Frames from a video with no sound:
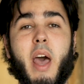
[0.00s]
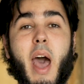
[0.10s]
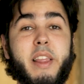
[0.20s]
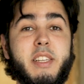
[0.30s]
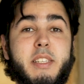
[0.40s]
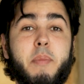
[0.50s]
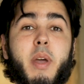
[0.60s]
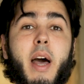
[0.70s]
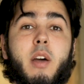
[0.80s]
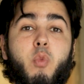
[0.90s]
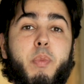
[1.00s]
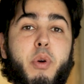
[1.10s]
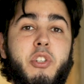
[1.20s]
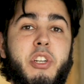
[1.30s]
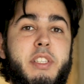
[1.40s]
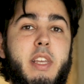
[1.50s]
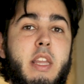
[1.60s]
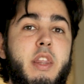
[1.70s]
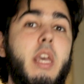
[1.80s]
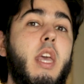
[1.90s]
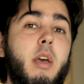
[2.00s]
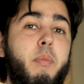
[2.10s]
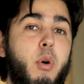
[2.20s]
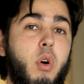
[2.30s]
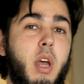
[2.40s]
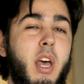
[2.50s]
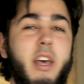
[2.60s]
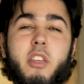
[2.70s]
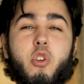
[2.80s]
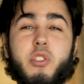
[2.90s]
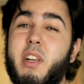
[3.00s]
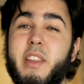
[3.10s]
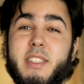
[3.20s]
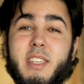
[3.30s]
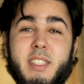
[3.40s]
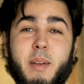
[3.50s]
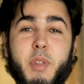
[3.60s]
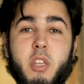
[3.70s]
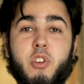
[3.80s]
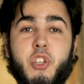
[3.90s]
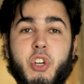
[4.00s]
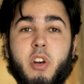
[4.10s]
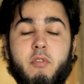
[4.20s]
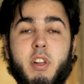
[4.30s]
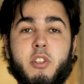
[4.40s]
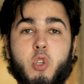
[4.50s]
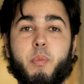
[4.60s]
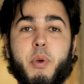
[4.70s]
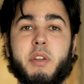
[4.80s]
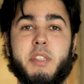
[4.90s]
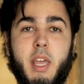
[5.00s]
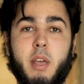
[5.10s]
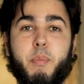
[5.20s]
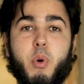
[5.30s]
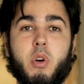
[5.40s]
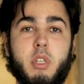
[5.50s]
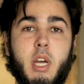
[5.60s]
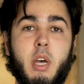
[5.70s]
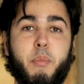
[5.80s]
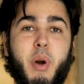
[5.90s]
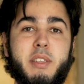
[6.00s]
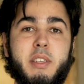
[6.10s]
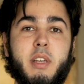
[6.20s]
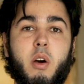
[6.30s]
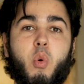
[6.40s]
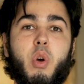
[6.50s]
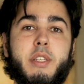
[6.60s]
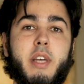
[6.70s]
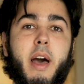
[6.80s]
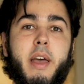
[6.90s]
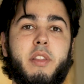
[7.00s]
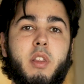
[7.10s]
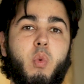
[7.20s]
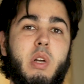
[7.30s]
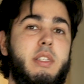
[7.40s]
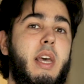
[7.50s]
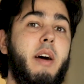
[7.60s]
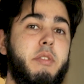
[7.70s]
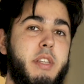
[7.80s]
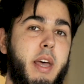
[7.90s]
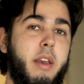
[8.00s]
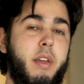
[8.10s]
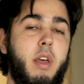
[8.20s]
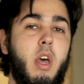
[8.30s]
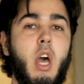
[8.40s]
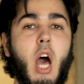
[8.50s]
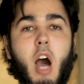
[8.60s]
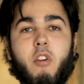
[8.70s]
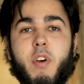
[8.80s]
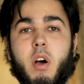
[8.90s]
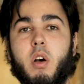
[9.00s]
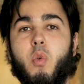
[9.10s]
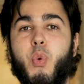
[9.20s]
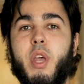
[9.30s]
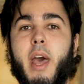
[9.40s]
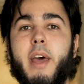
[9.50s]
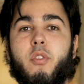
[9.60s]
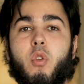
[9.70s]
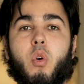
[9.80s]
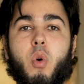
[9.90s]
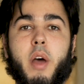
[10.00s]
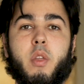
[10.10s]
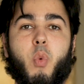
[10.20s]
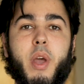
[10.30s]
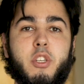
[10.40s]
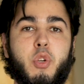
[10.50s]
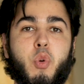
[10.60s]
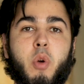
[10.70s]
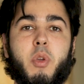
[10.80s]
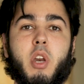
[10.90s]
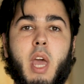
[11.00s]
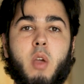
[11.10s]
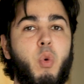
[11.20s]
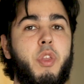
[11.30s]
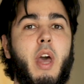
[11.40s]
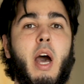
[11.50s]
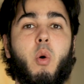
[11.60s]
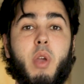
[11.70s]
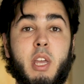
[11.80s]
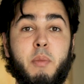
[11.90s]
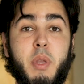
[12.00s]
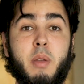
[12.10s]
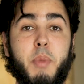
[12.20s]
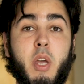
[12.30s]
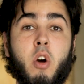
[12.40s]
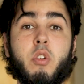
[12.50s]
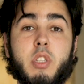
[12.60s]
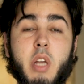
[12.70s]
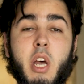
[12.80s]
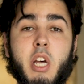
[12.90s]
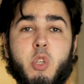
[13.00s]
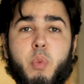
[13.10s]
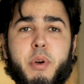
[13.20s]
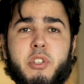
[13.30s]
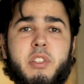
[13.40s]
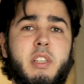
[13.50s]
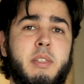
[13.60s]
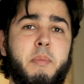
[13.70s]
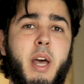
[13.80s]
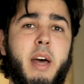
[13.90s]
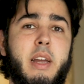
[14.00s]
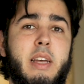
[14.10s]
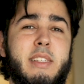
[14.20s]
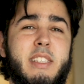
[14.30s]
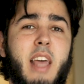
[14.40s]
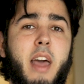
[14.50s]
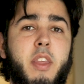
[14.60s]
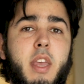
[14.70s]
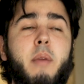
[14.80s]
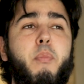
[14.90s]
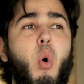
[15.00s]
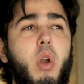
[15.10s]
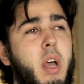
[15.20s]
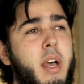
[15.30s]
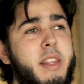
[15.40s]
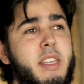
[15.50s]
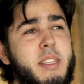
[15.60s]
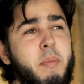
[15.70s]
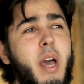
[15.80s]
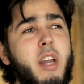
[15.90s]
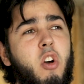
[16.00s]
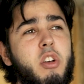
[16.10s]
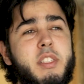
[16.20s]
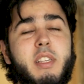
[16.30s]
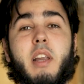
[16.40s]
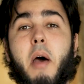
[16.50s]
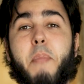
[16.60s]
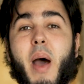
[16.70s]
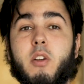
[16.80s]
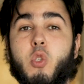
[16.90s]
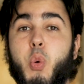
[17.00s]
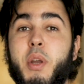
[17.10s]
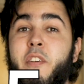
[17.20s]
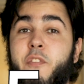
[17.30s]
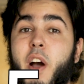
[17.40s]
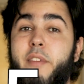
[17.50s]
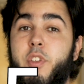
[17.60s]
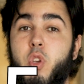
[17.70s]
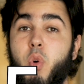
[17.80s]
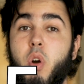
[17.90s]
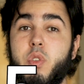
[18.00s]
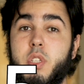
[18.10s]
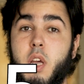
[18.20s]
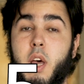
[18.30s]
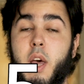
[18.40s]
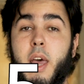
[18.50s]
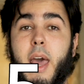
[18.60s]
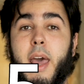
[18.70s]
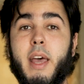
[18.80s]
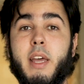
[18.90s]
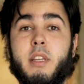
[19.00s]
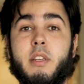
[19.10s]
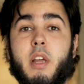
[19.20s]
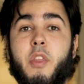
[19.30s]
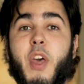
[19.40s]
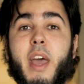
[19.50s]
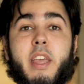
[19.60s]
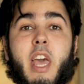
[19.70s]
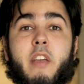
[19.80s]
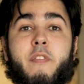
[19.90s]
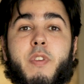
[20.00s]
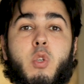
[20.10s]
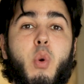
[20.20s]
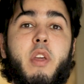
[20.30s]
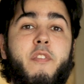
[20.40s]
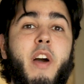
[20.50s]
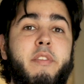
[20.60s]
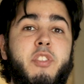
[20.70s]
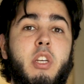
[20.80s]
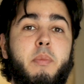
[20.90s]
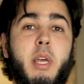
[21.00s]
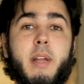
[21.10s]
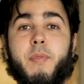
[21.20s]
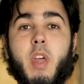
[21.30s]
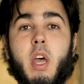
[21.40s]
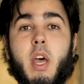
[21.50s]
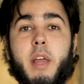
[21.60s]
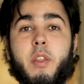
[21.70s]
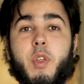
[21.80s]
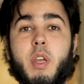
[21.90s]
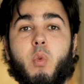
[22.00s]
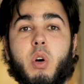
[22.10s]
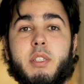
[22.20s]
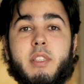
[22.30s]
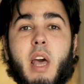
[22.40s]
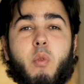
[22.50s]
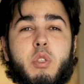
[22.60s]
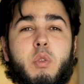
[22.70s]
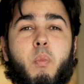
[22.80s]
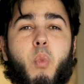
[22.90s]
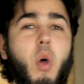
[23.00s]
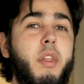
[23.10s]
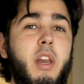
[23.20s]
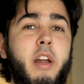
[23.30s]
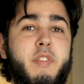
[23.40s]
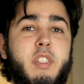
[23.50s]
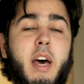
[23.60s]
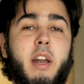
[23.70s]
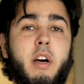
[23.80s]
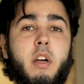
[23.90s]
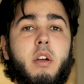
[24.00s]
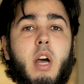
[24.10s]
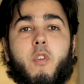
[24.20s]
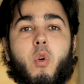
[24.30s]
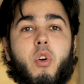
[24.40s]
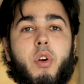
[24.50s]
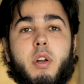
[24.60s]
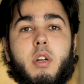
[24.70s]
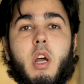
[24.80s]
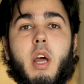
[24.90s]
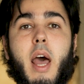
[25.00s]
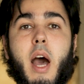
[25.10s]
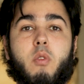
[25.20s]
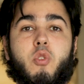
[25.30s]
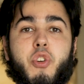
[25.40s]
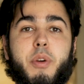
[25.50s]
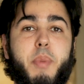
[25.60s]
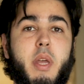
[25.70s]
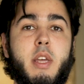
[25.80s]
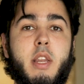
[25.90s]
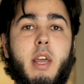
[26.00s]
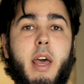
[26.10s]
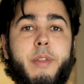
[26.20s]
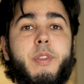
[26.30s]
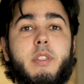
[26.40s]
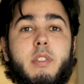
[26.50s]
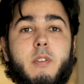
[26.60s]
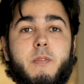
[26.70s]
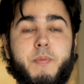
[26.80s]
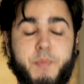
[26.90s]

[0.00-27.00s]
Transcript: And the SIM card we purchased in the airport. Usually this is something you shouldn't really do because the airport prices are always higher than the ones outside. However, we had no other way to communicate with our Airbnb host, so we purchased a SIM card inside the airport. The SIM card costed about 25 euros and that gave 25 GB. And the thing was, that was more than enough data for our trip in Athens.